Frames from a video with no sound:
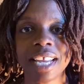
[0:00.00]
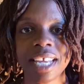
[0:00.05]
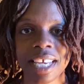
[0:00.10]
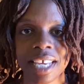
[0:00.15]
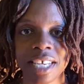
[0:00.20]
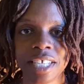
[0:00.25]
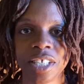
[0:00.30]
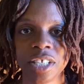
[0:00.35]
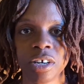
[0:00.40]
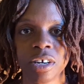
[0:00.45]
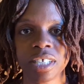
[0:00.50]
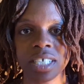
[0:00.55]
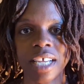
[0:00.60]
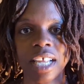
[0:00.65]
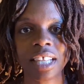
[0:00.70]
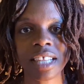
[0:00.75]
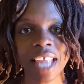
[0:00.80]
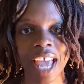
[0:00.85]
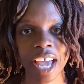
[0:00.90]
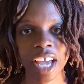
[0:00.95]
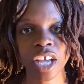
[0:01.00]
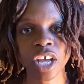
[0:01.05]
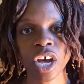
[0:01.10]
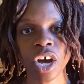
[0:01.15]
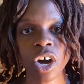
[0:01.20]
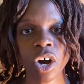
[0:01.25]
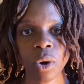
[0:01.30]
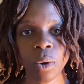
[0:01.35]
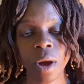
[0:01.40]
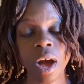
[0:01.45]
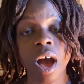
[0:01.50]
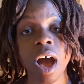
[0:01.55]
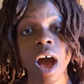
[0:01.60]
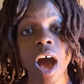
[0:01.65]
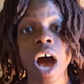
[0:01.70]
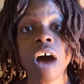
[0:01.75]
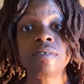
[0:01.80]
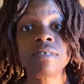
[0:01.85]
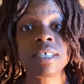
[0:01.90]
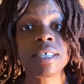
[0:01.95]
easier to let go
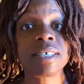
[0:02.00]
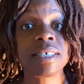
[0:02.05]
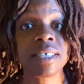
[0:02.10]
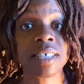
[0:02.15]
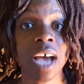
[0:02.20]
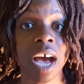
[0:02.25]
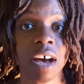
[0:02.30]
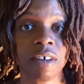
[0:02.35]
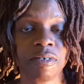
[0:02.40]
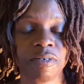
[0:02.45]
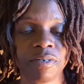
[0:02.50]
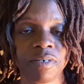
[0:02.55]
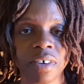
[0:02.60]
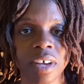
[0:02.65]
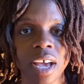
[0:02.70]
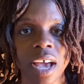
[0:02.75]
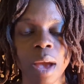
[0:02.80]
of stuff